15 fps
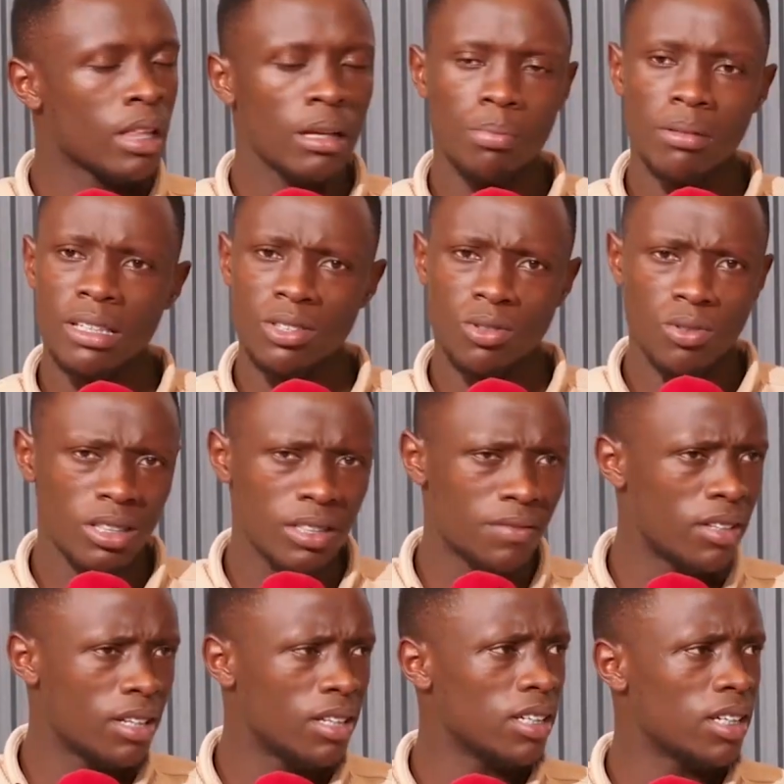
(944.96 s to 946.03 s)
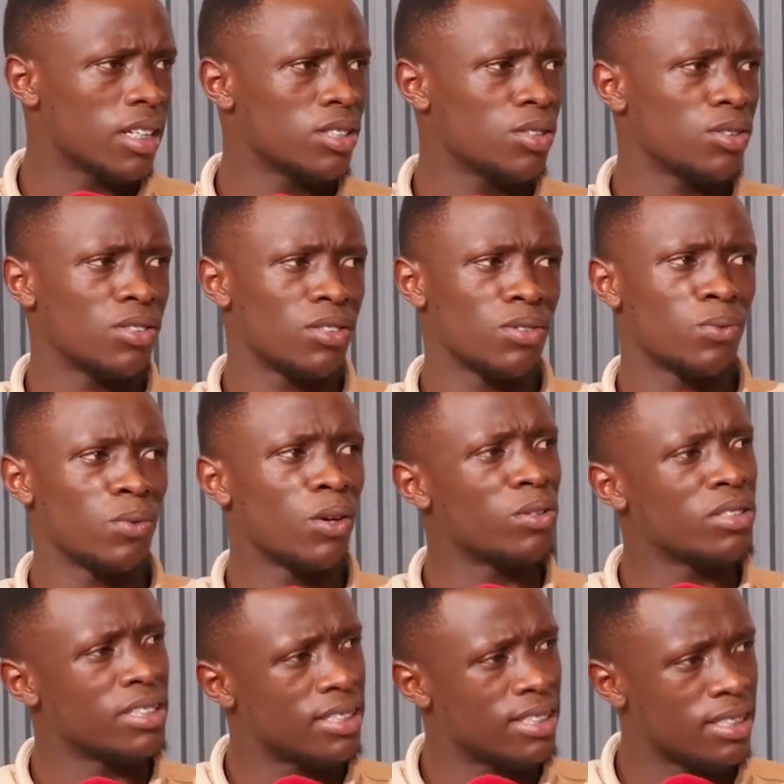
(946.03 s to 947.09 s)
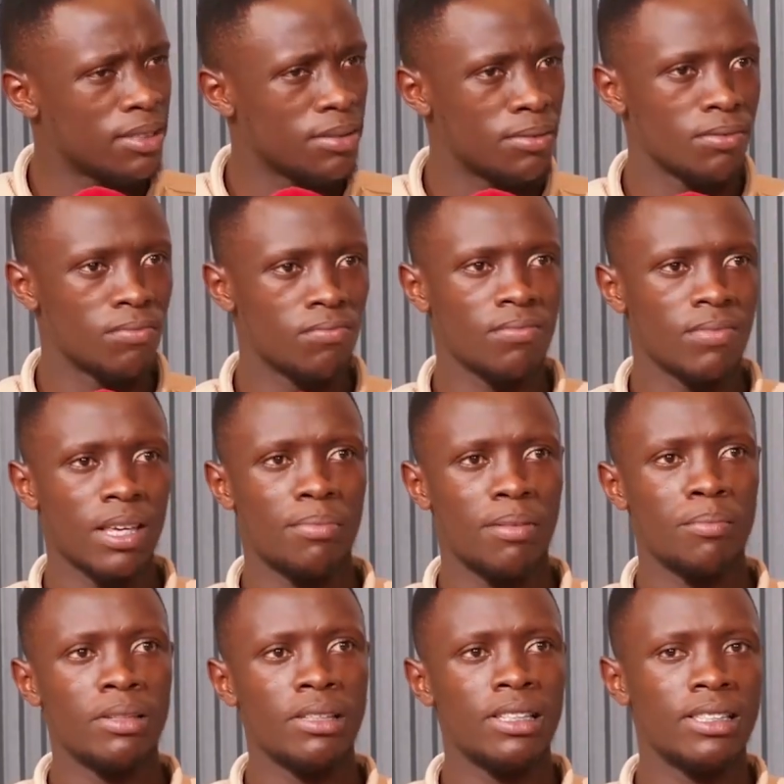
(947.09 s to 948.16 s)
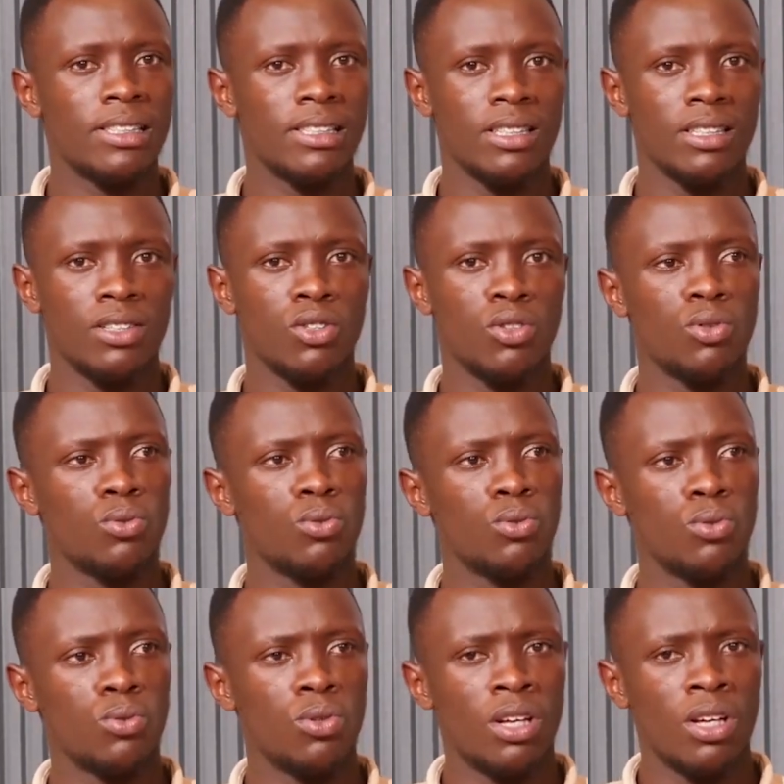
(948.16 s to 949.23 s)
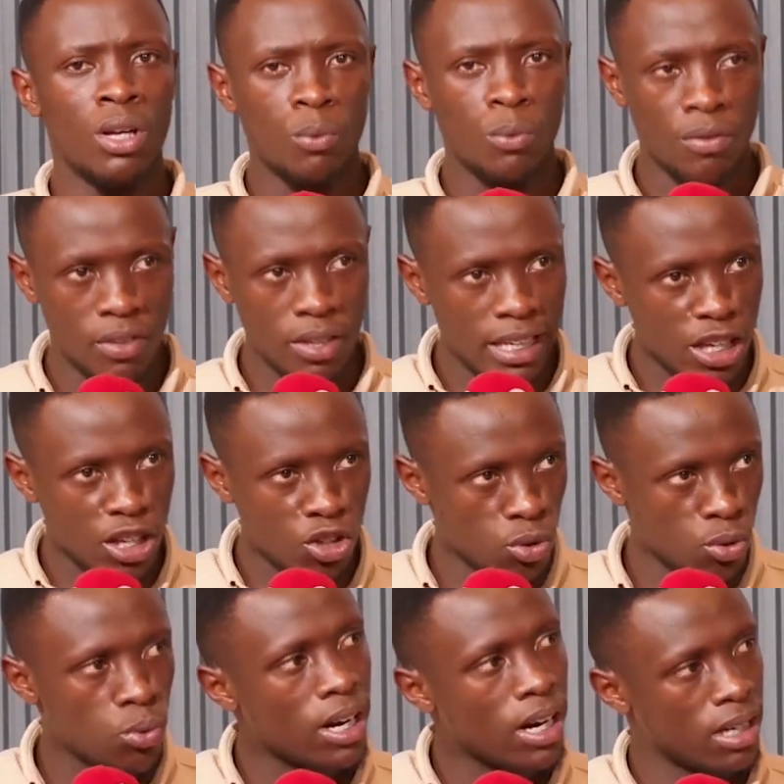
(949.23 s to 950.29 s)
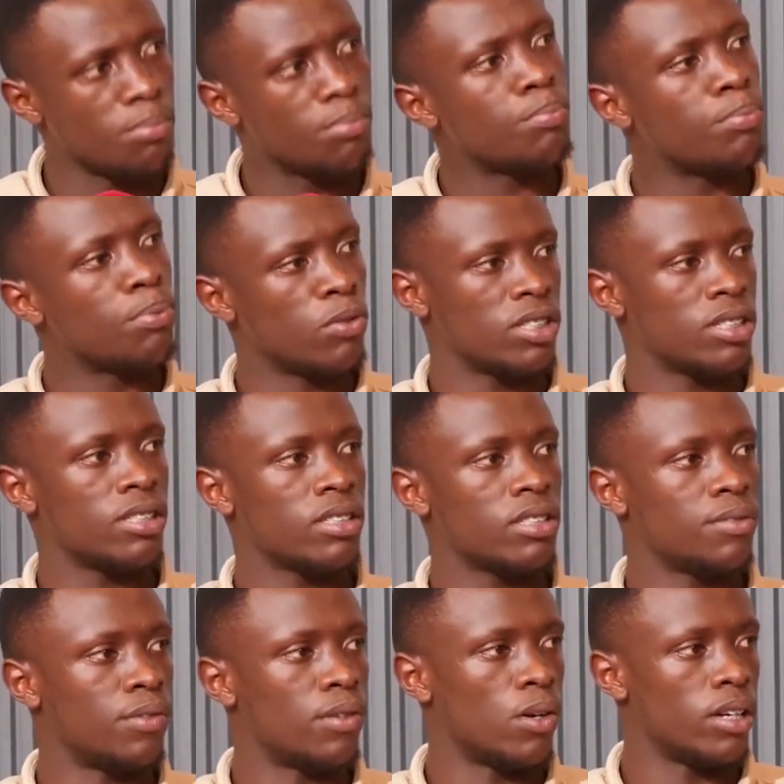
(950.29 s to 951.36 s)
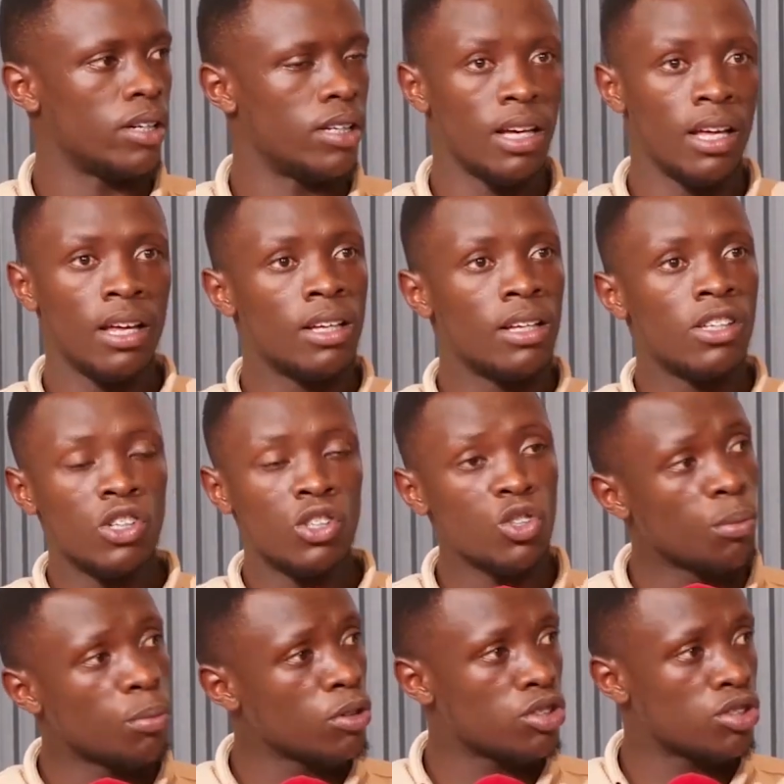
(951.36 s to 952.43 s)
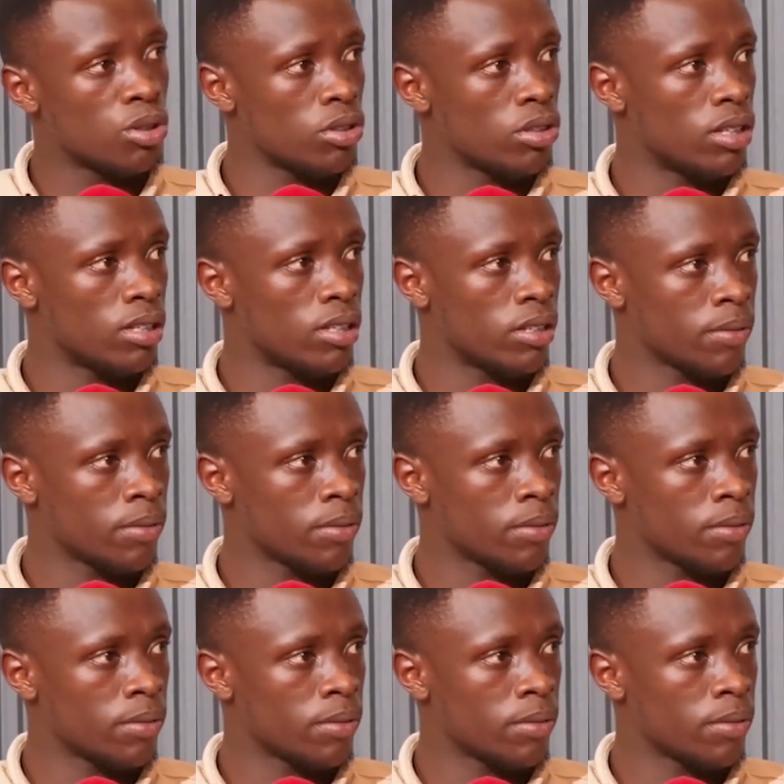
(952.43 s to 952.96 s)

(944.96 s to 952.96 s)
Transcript: Please don't leave the election. We only see capability in you. We feel like you can push this forward. No more students.